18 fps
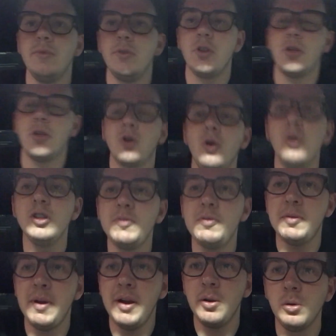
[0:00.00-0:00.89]
So the coolest
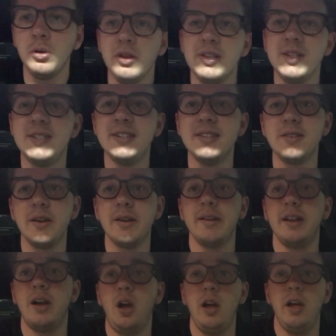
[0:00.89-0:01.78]
bit about all of this is
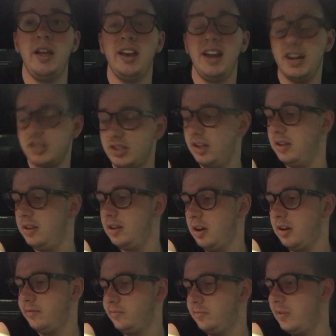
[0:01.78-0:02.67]
I had
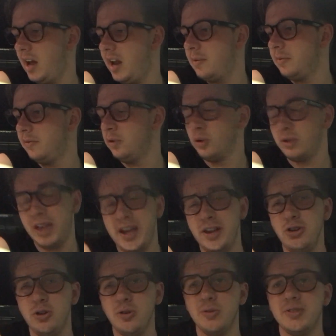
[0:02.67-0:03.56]
a bit of a look. The
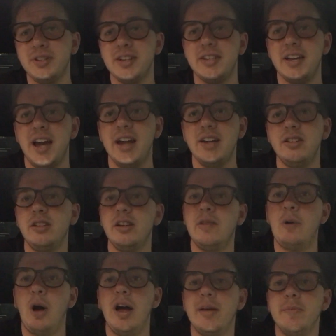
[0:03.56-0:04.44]
head unit also has a
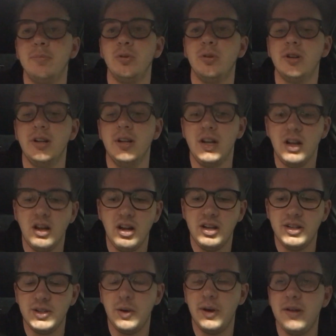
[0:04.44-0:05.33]
HDMI input,
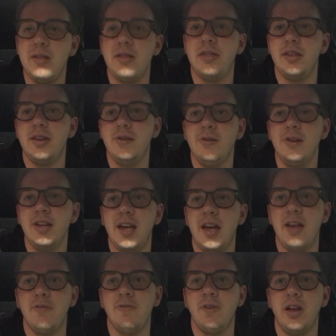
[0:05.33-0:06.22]
so I in theory
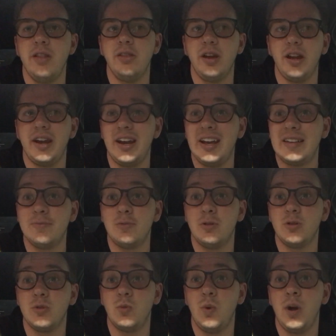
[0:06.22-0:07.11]
can run like an
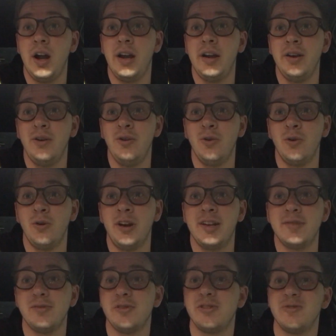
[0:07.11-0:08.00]
Xbox One or an
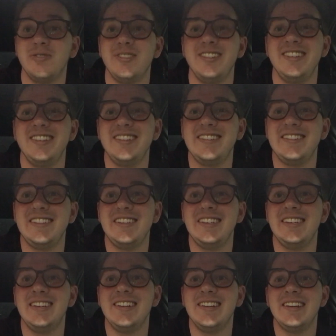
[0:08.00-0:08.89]
Xbox
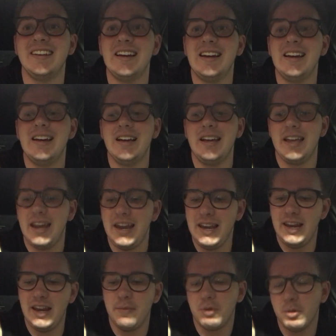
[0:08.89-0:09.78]
360
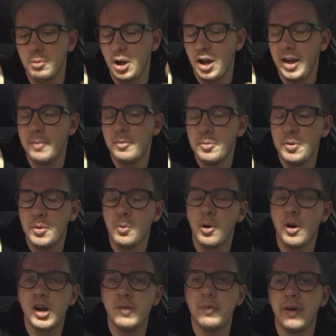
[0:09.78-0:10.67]
in here, but I am a bit
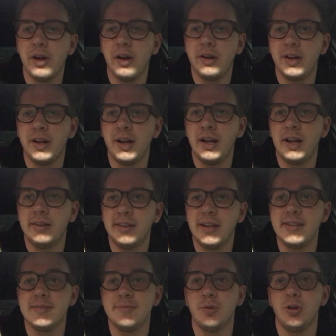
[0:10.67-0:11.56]
worried about
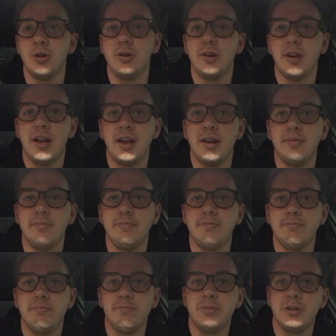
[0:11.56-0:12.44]
laser burn and
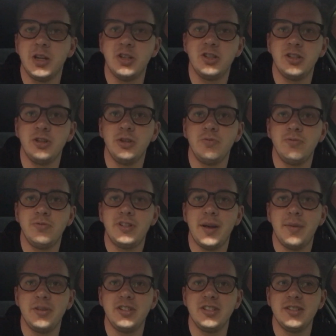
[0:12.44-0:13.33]
potentially
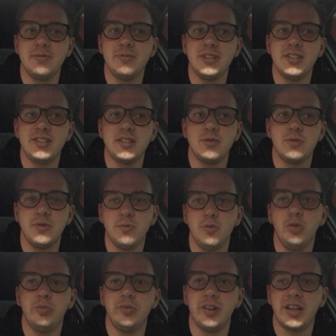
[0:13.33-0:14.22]
damaging some discs with the
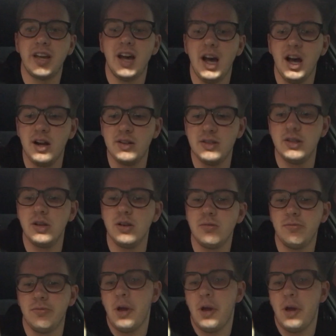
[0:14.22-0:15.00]
movement of the car, because the